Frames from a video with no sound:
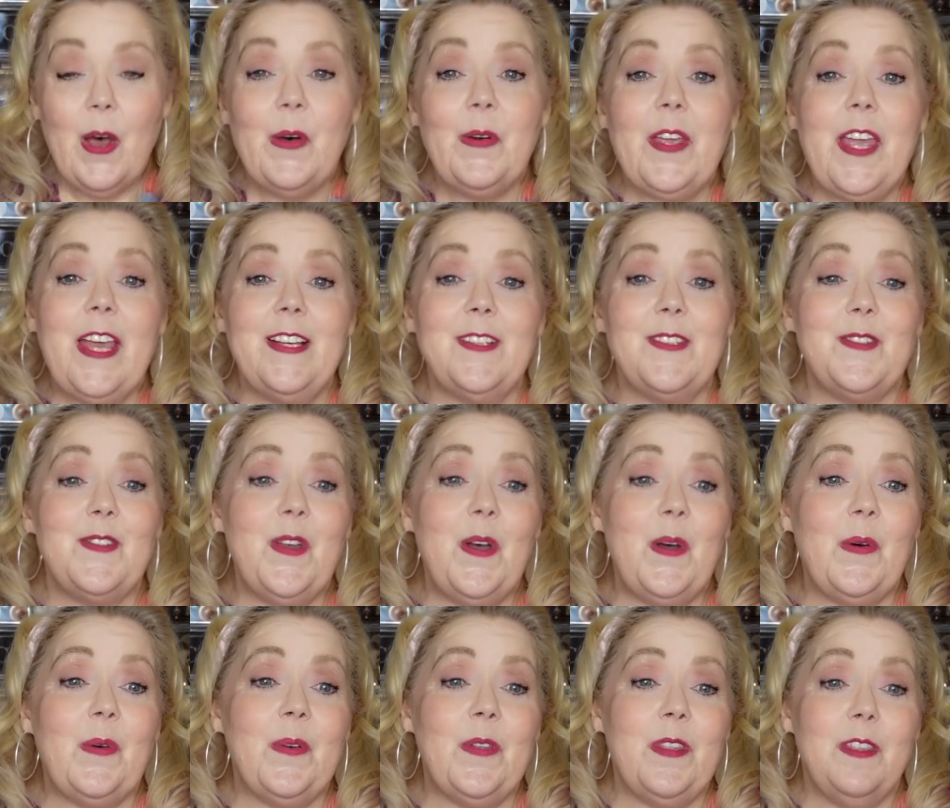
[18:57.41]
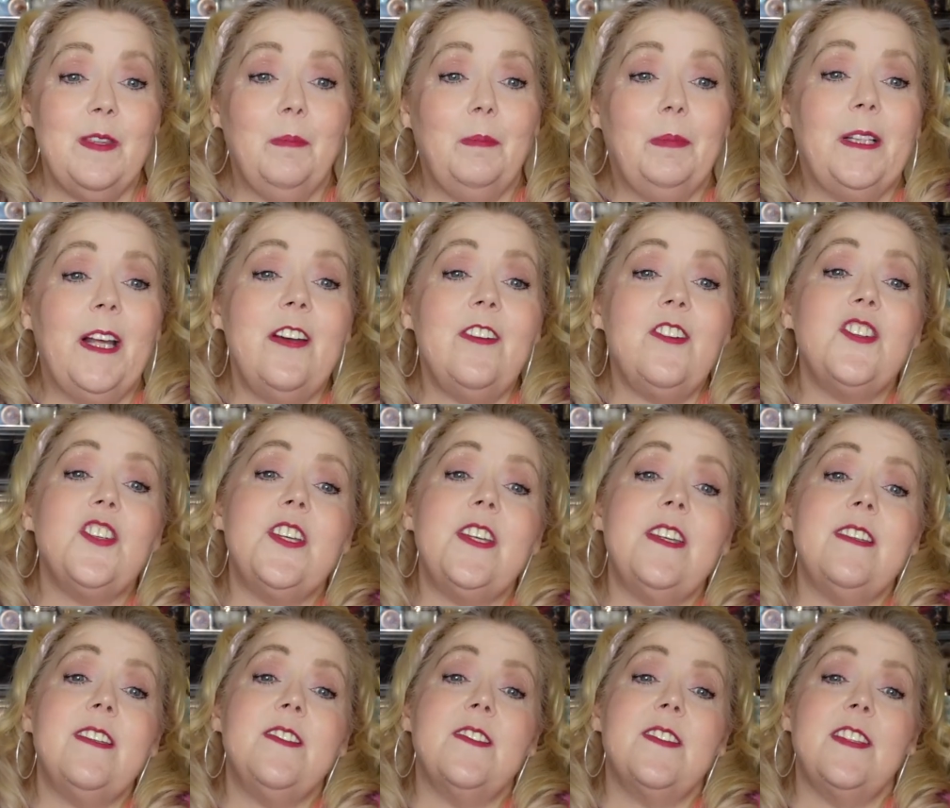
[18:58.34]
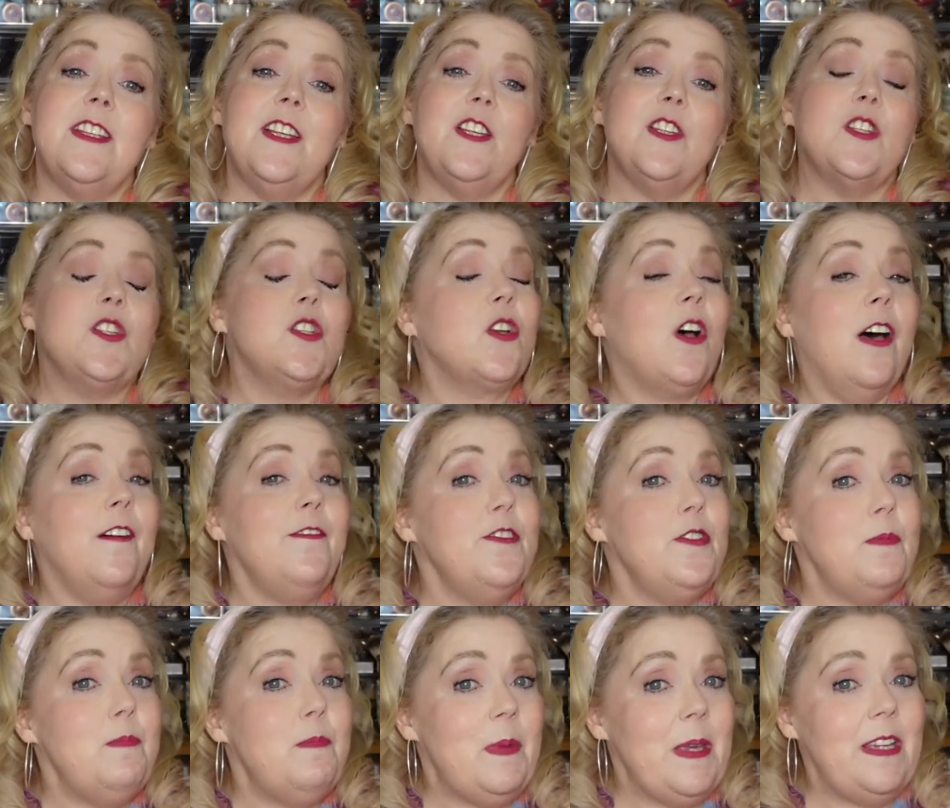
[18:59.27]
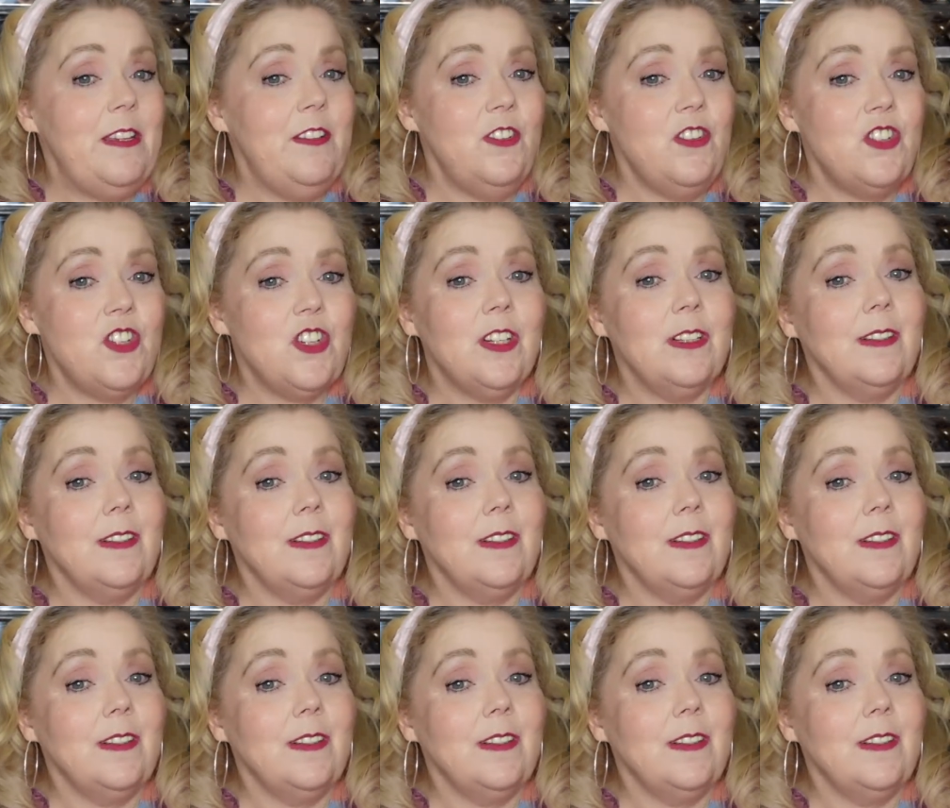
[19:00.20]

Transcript: Okay, so the blush is the Soft Pinch